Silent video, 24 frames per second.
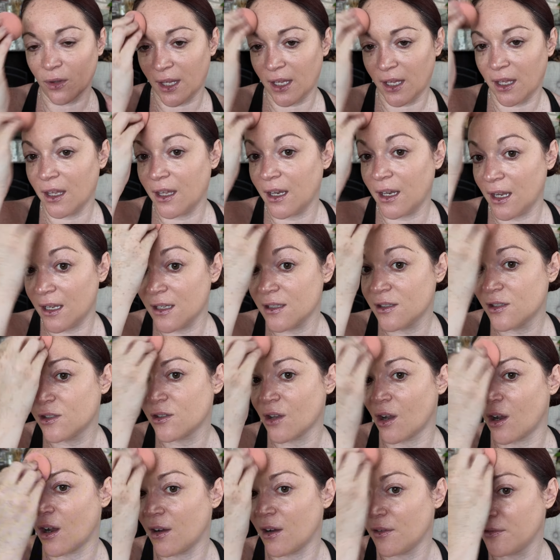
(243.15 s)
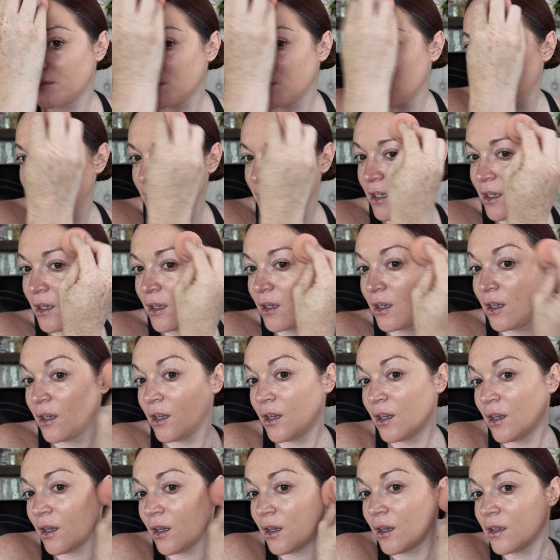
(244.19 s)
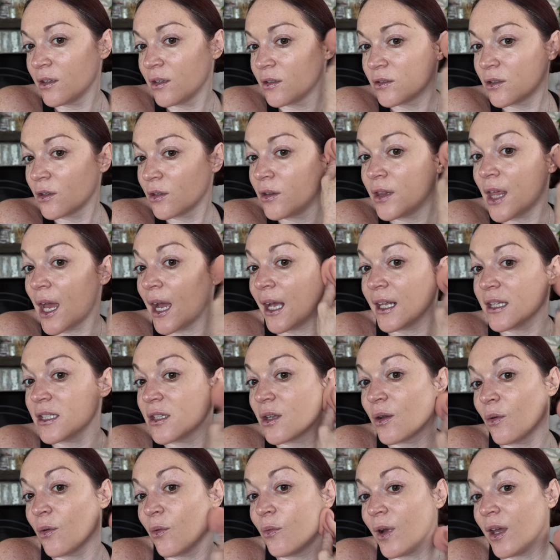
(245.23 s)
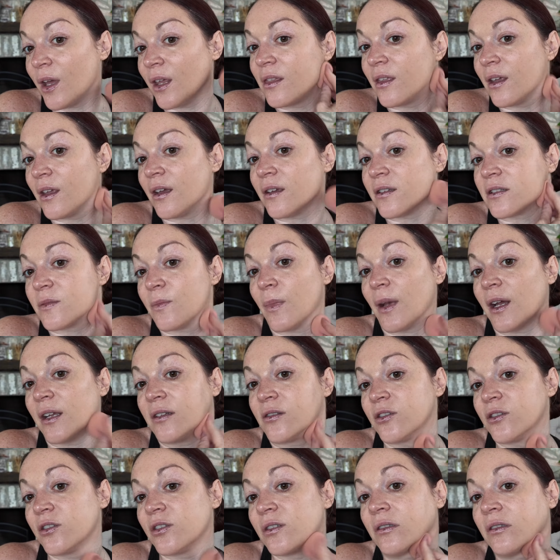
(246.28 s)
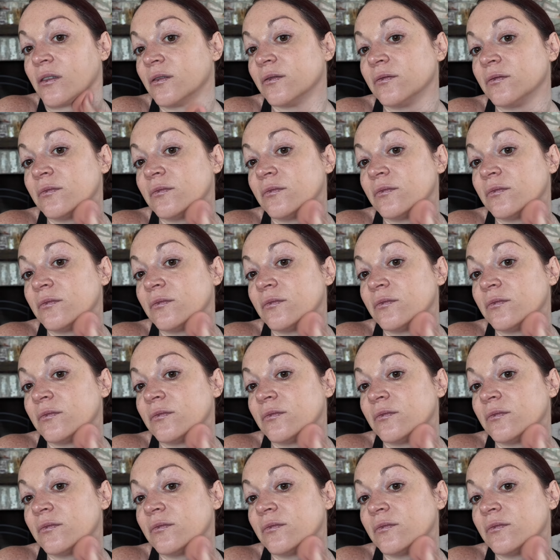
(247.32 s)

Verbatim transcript: Like it is soft. So that's with a sponge.